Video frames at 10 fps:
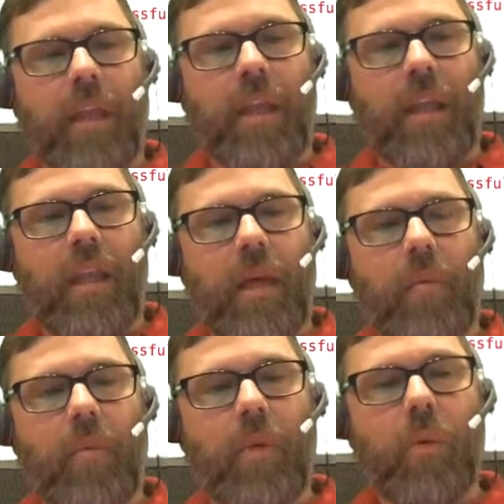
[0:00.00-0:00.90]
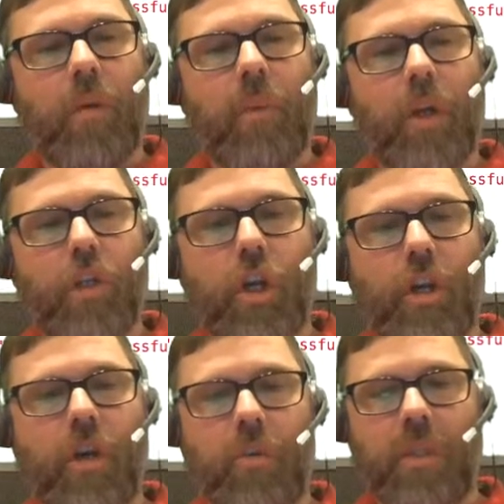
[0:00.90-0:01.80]
then we would merge our
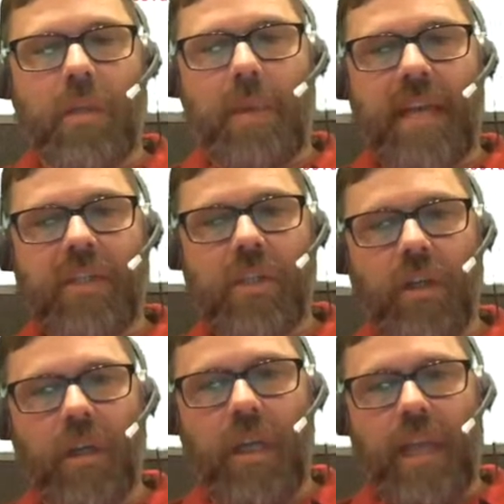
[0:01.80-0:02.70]
code to the master,